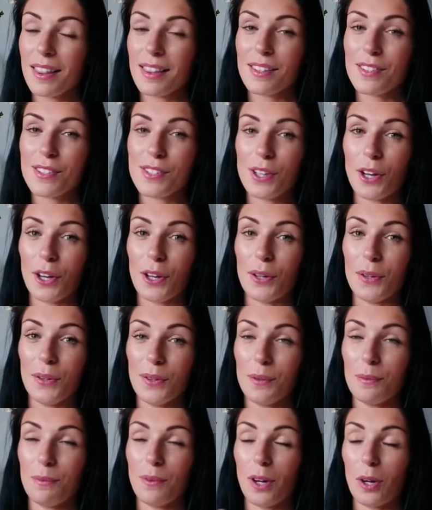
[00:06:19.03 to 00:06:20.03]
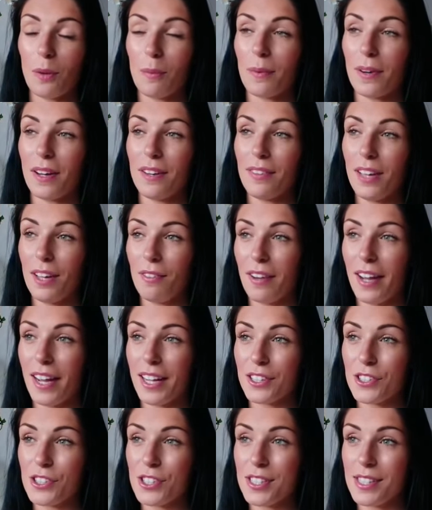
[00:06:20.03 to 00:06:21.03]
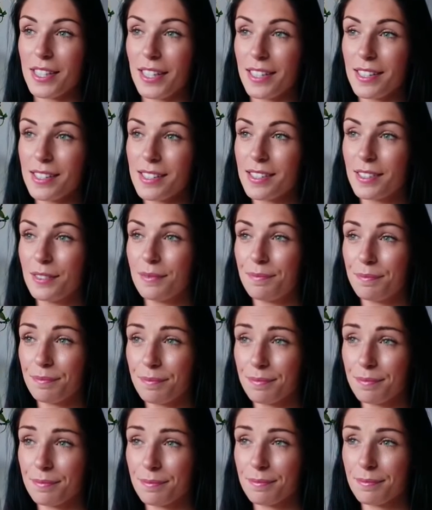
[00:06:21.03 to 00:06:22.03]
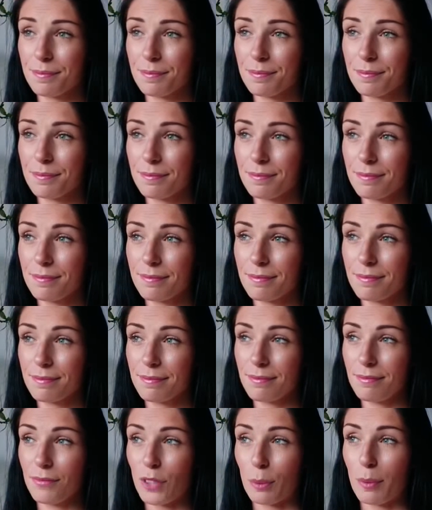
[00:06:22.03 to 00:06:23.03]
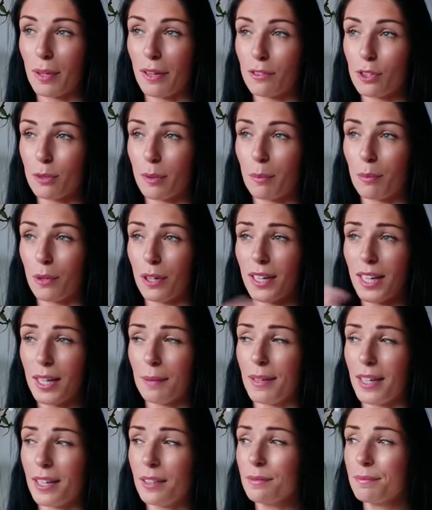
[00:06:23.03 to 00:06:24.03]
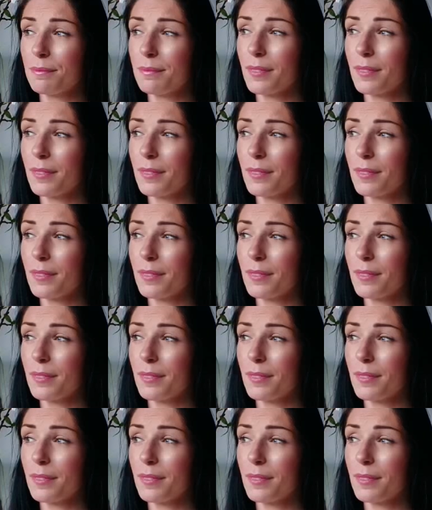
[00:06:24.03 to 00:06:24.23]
So one of my favourite actresses, I'm not going to be able to remember her name now.